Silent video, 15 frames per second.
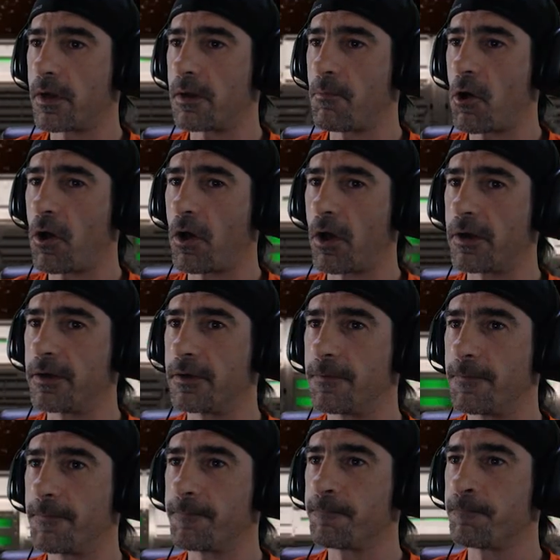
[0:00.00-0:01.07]
Come
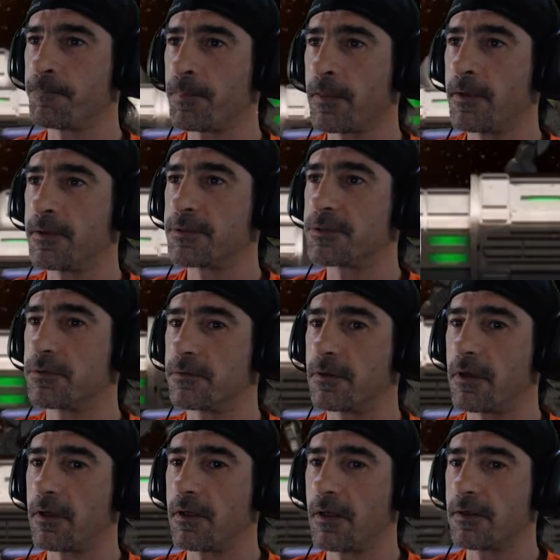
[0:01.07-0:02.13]
on.
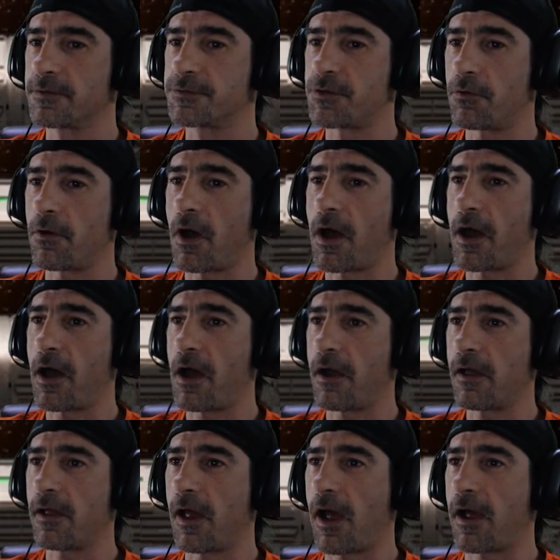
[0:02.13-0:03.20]
So I, I,
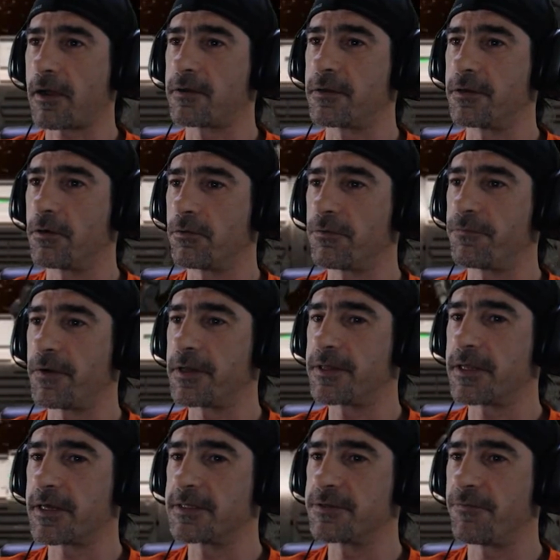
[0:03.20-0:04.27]
I, you know, the funny
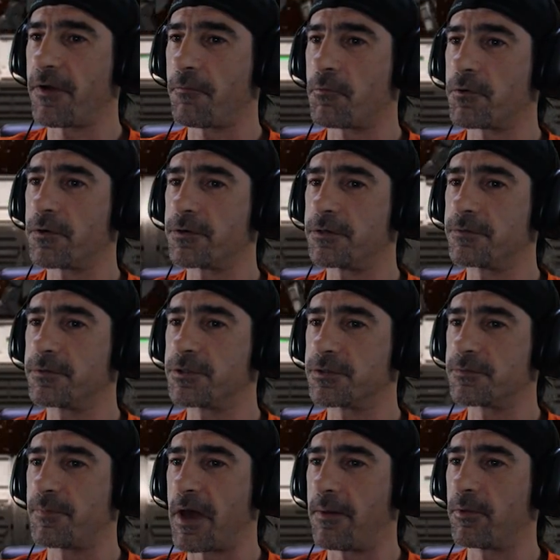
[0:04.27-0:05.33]
thing is, if I weren't
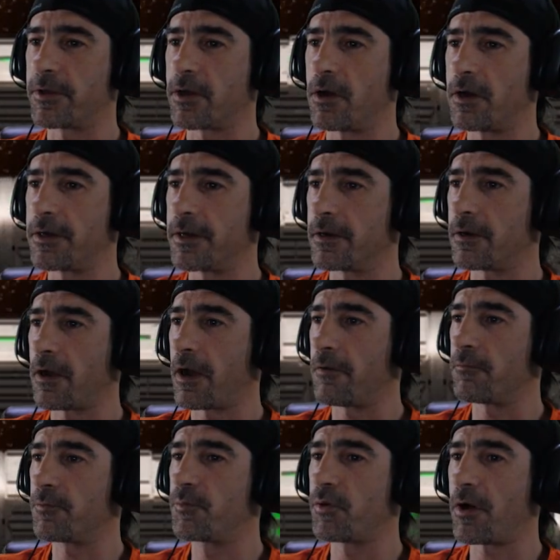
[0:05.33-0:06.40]
just babbling on here, I
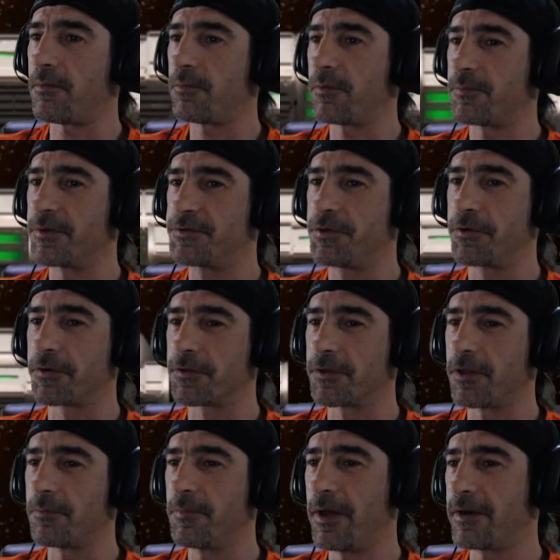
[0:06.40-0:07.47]
would probably be doing a
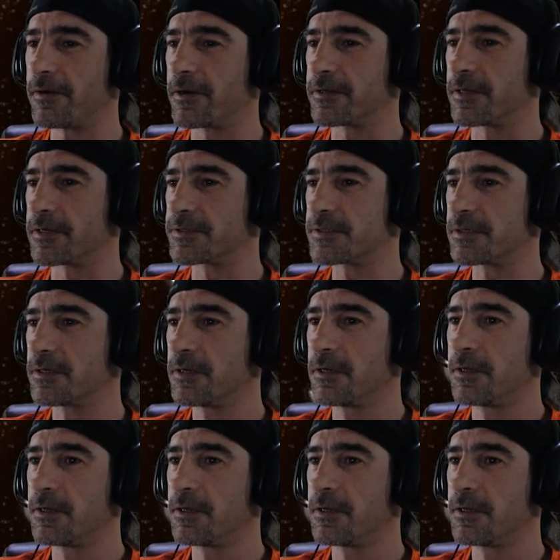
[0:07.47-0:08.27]
lot better at this.